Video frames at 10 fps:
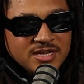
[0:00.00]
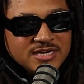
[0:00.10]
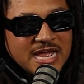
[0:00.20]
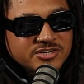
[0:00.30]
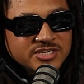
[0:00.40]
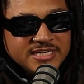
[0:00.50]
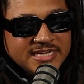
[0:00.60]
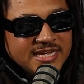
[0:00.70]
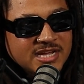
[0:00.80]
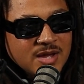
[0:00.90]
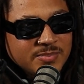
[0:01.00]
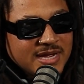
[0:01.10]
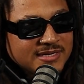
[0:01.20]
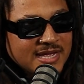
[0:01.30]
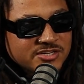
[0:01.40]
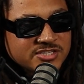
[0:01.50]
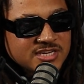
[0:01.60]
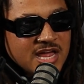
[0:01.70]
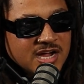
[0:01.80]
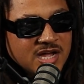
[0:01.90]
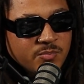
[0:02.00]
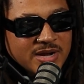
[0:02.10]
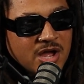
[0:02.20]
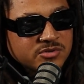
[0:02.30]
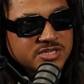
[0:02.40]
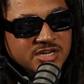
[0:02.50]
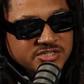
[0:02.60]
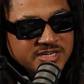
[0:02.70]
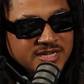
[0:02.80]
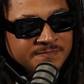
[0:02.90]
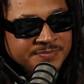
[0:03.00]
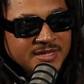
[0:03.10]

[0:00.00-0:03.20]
naturally kink up like that and just lock up without touching it.